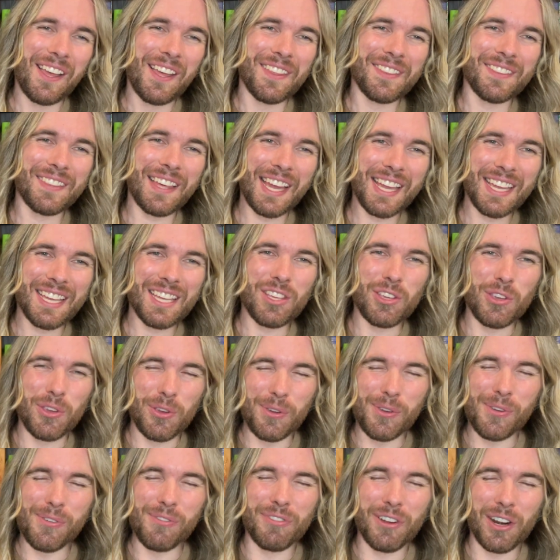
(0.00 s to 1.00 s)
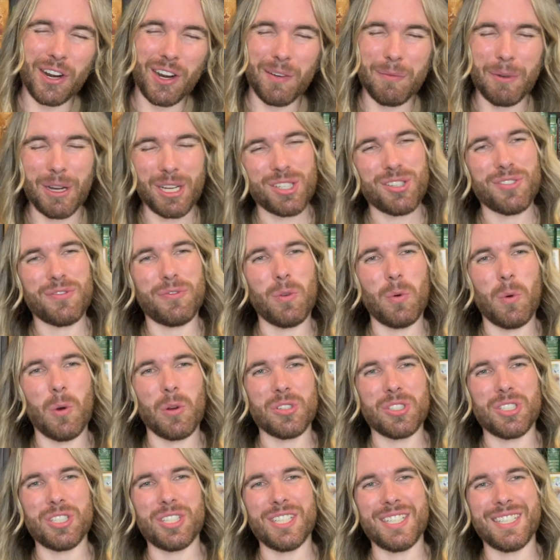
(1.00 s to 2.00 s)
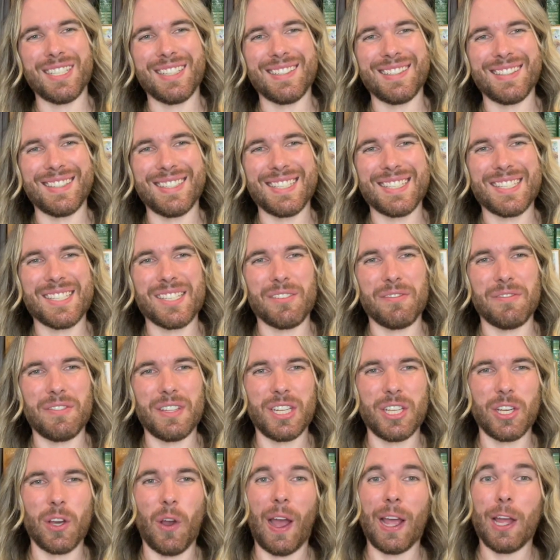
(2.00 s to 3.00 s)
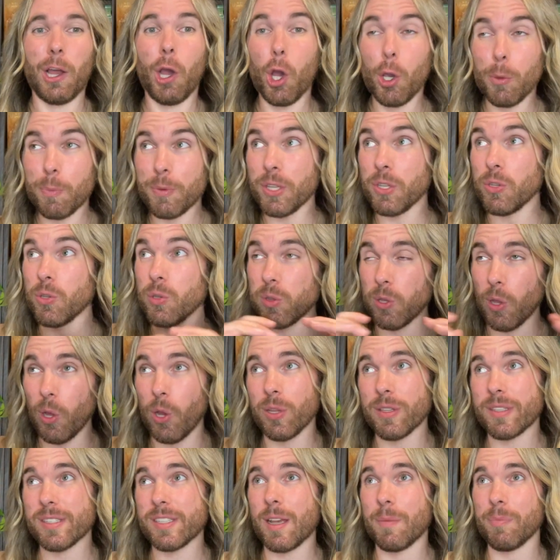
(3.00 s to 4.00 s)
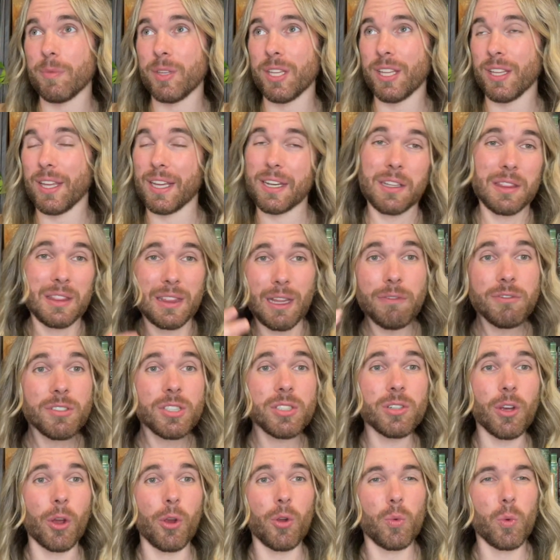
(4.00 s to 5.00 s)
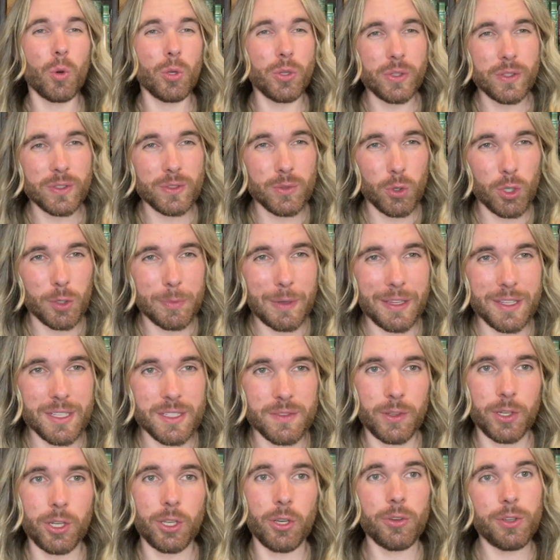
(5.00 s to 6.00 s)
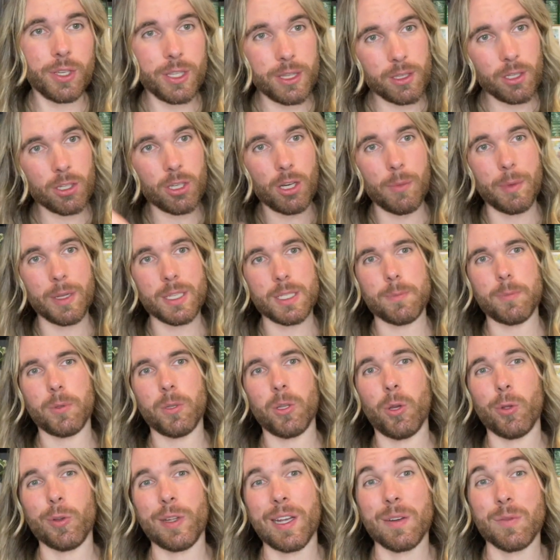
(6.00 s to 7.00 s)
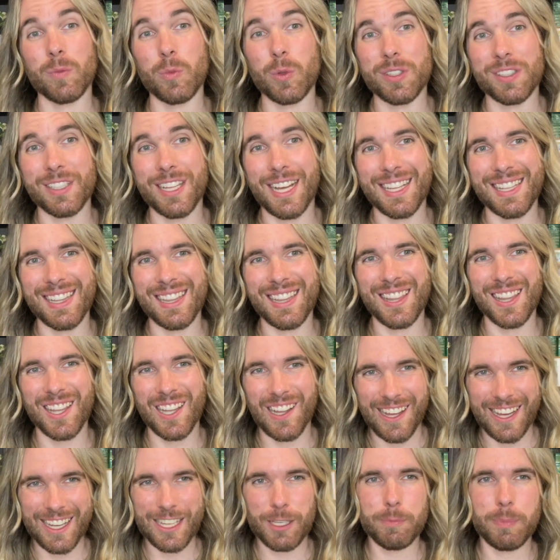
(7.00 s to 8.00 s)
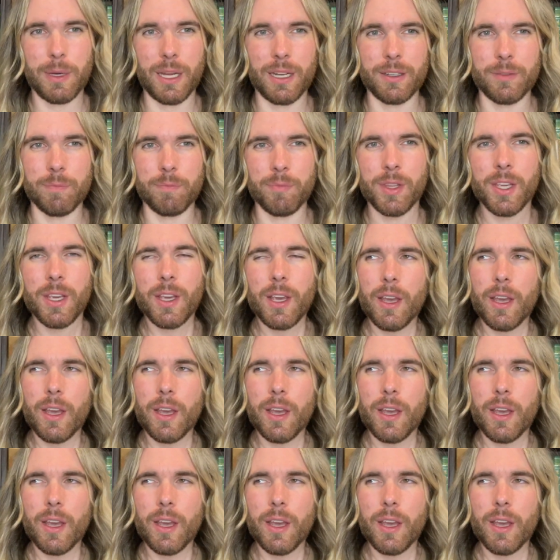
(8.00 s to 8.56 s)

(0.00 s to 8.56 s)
Thank you very much for watching this video. I hope that you learned something, and I'd love to know what you thought about this video in the comments below and with that like button.